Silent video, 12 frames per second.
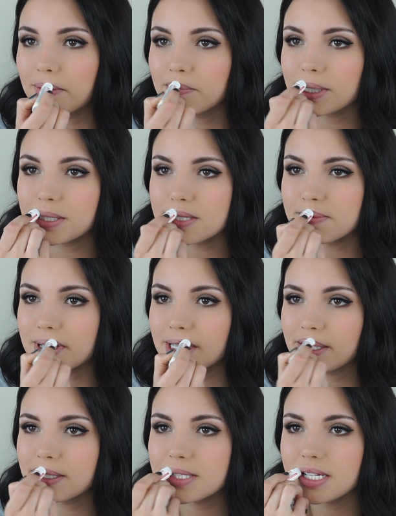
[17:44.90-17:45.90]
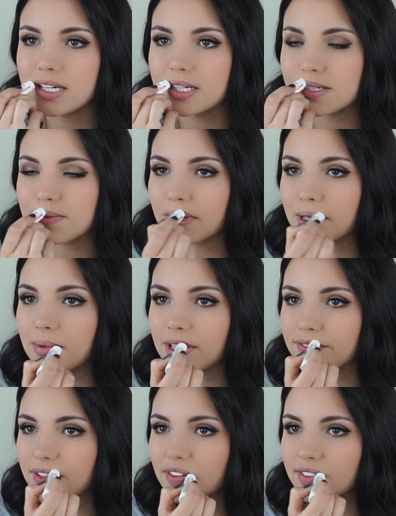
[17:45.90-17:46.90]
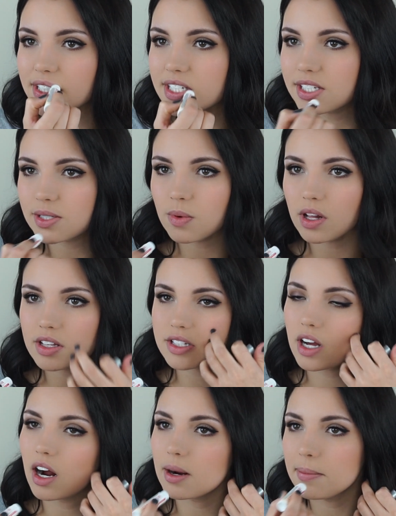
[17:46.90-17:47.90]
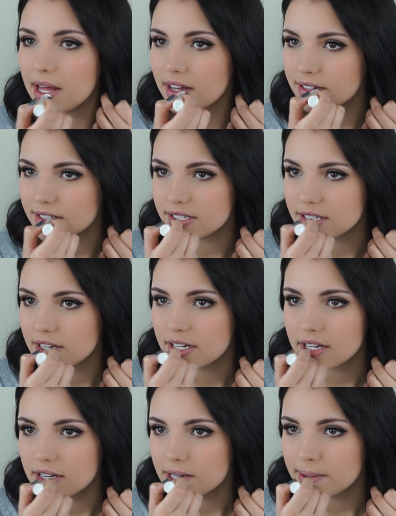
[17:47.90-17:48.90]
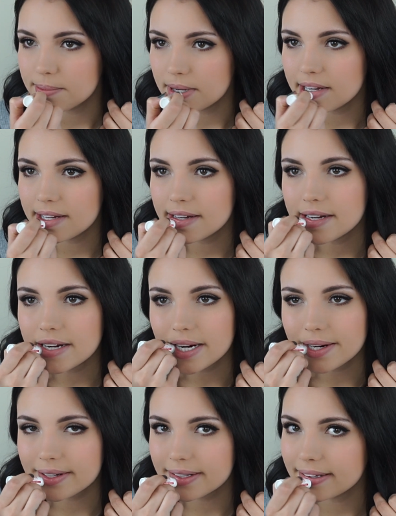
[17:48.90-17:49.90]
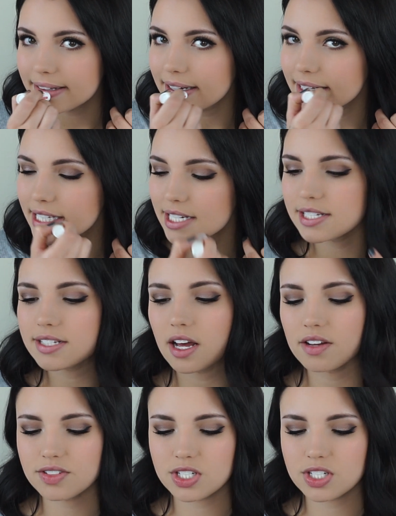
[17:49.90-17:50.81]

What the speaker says: Burt's Bees is one of my favorites, as well as Carmex, but I really like this stuff.